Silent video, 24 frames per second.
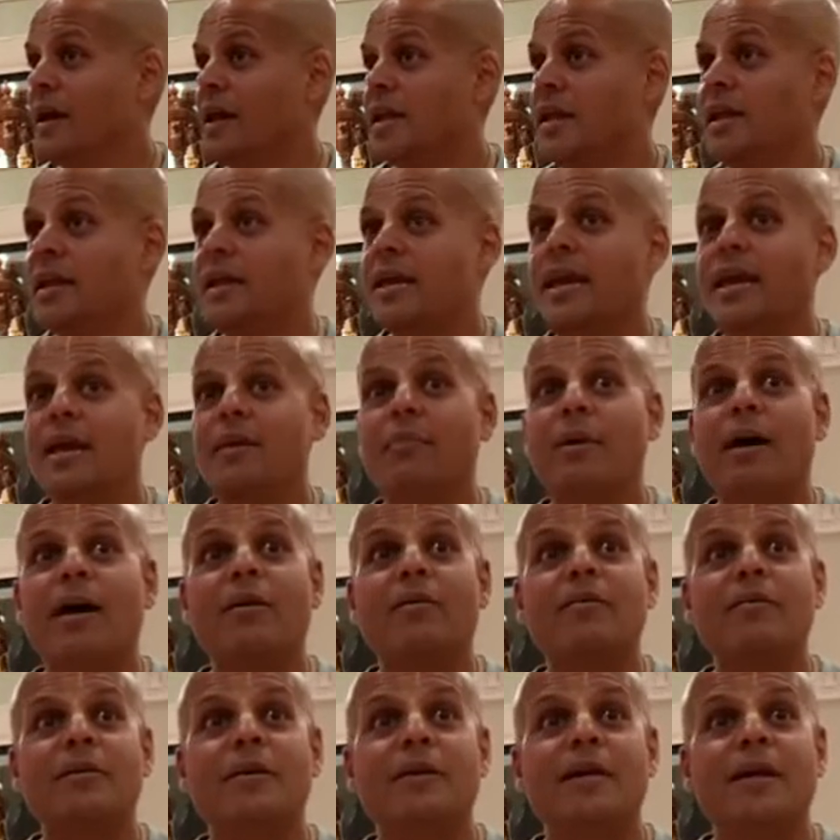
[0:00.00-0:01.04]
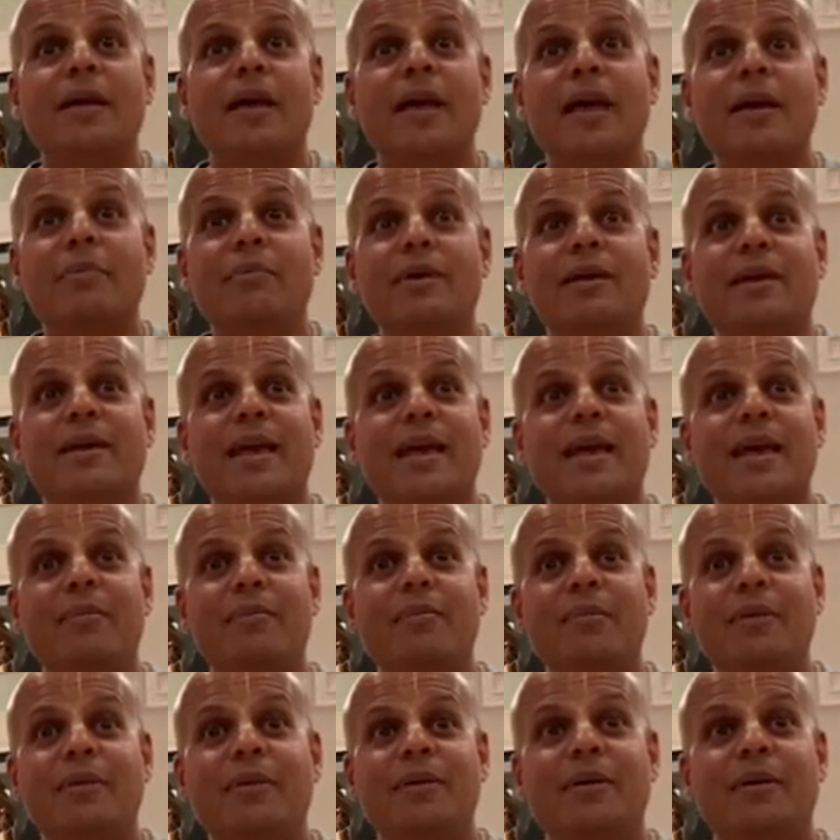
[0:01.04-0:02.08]
And he came out and
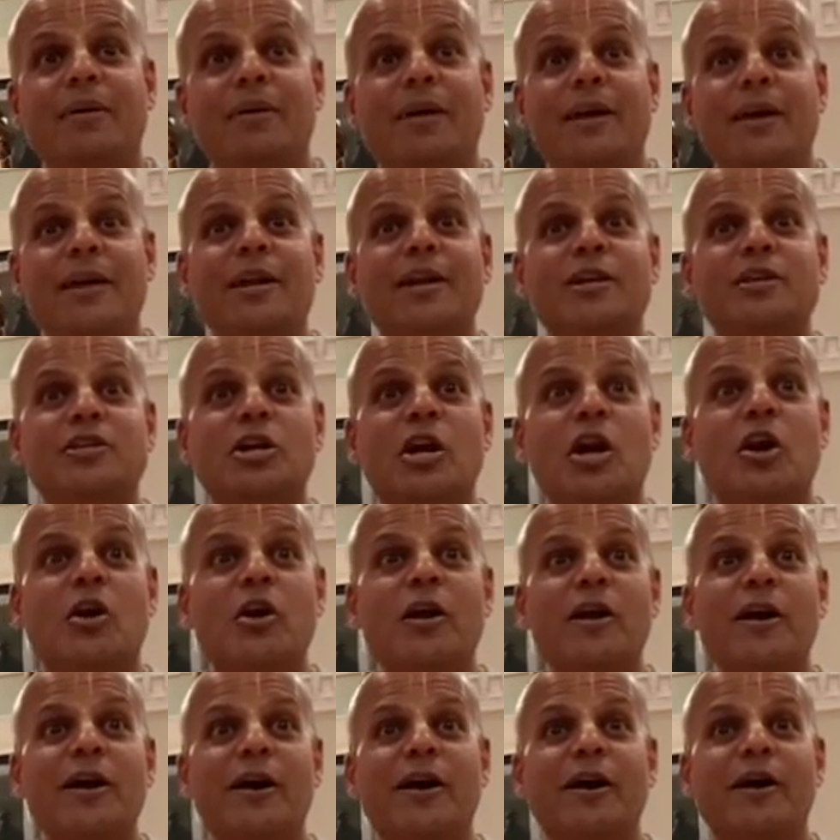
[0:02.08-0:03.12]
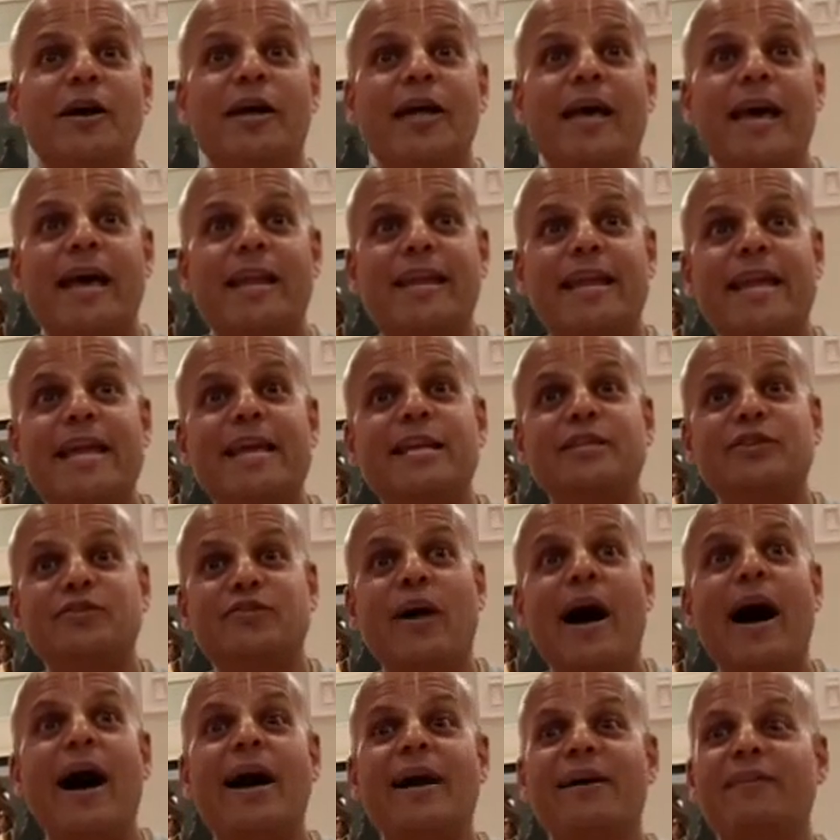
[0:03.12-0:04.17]
became an acharya at age
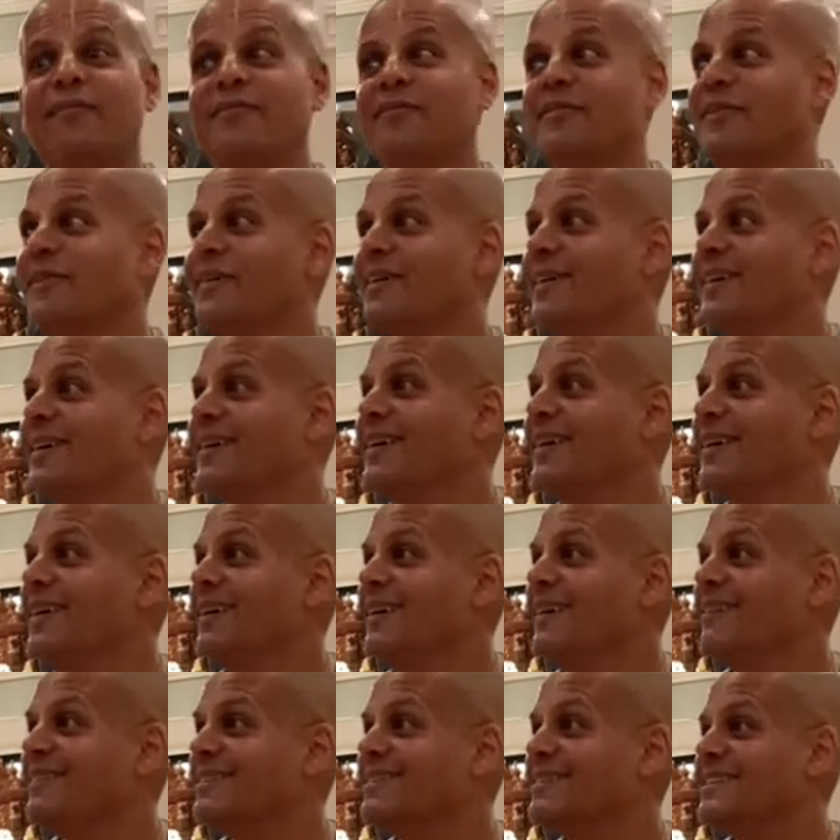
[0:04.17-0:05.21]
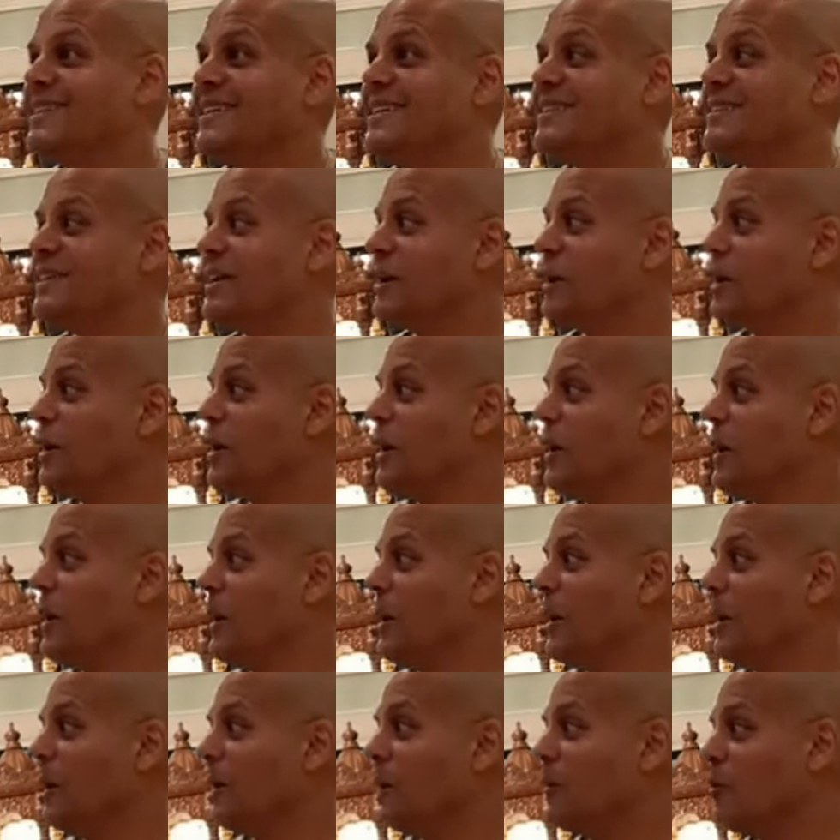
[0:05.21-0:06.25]
5. He was teaching
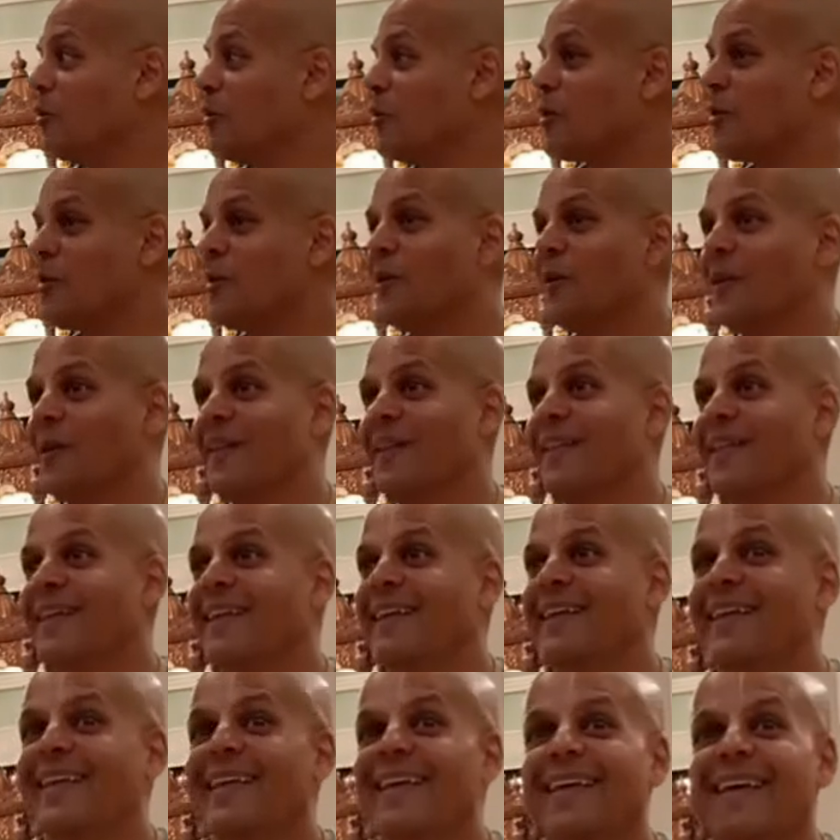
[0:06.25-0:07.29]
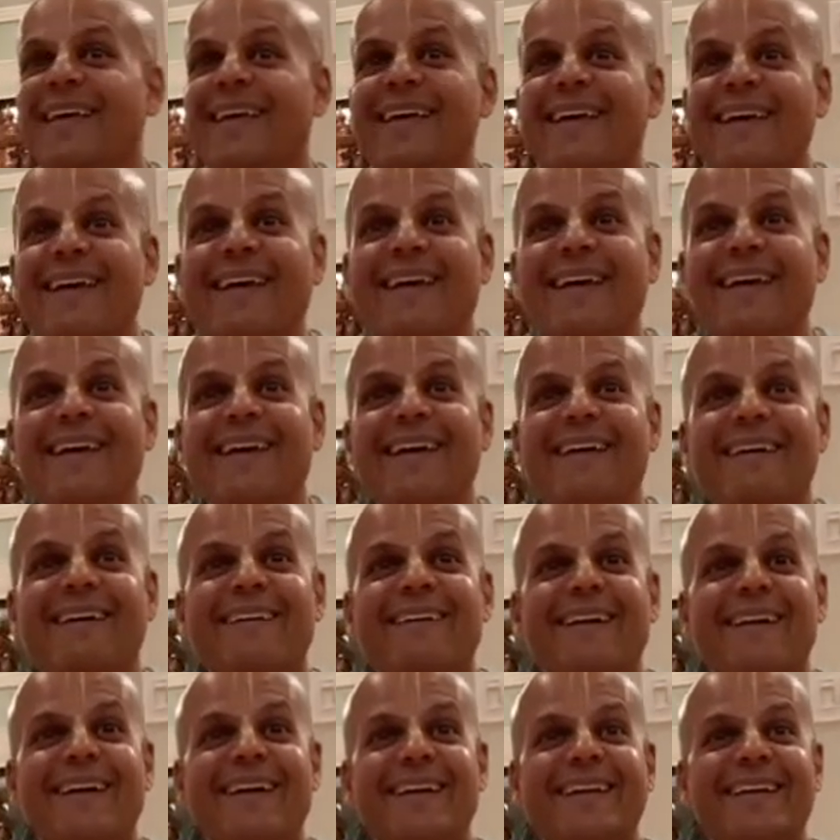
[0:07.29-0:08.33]
Gurukul.
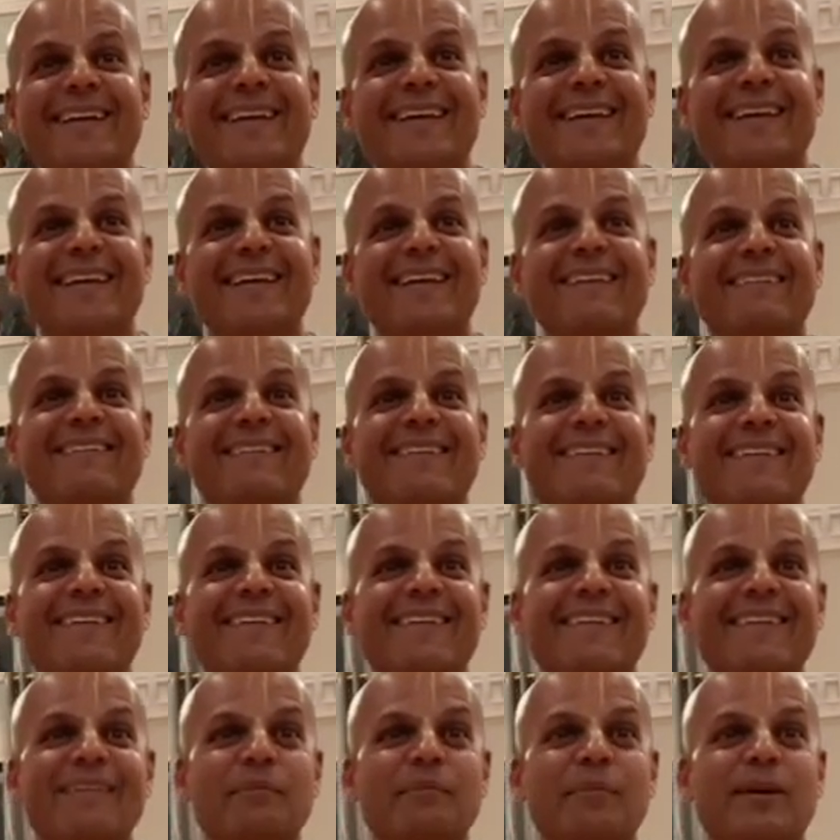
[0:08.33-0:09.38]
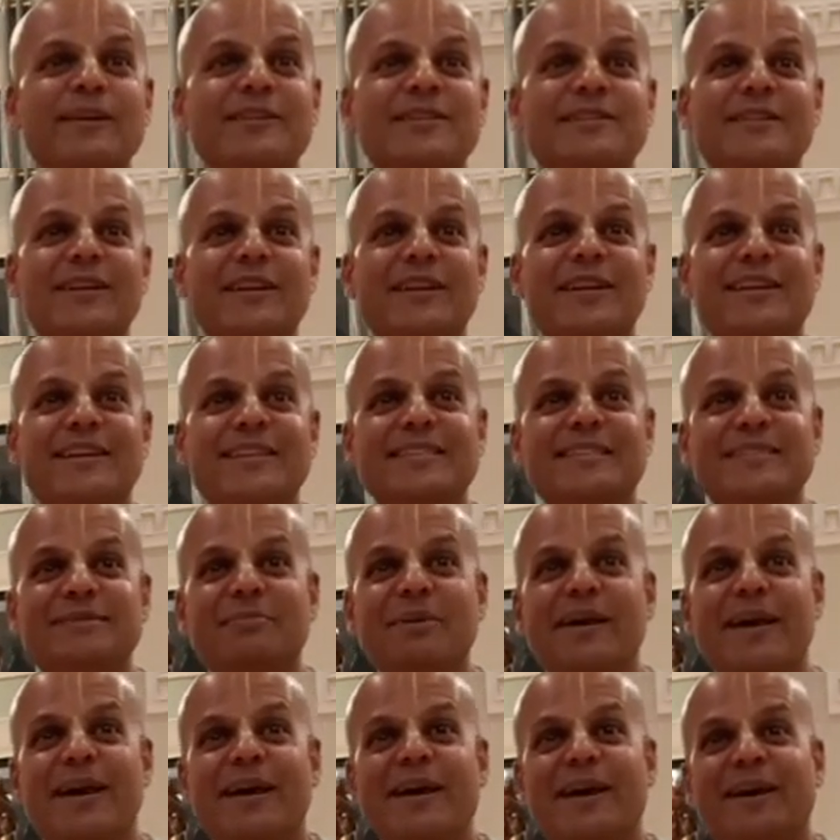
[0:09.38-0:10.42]
Right? Much to the
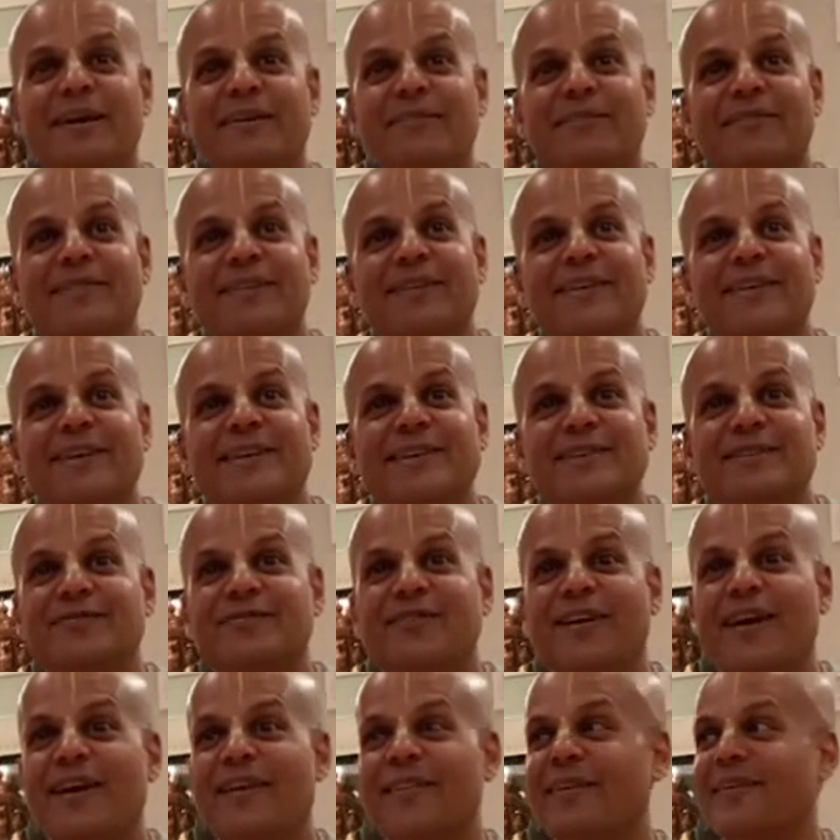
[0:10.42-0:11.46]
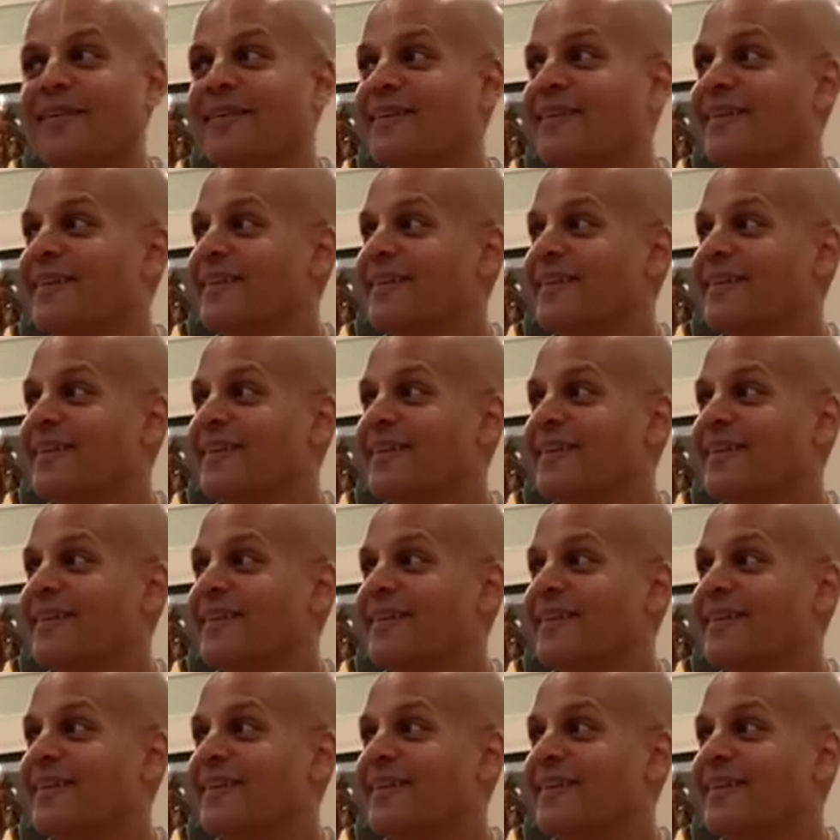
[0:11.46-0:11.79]
dismay of his father.